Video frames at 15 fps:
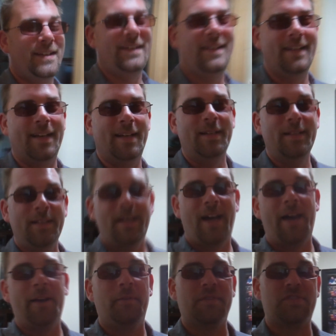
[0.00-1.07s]
I
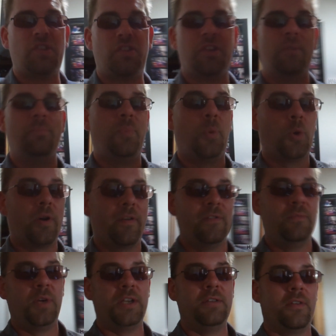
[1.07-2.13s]
don't want to sit there and bore
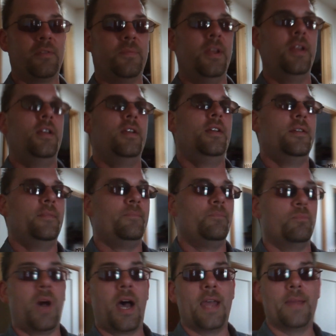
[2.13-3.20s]
everybody with
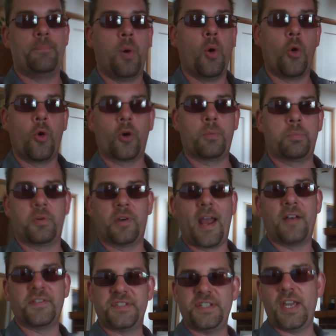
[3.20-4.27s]
my poor
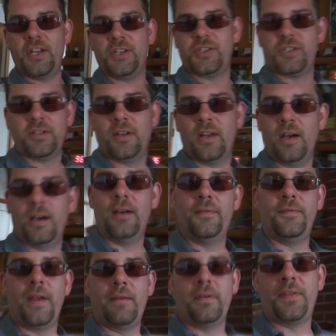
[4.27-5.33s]
pronunciation
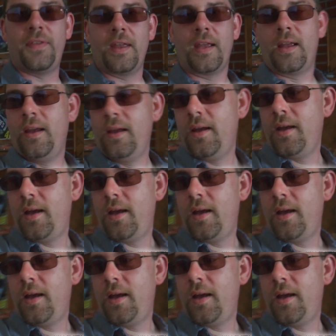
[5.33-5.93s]
of everything.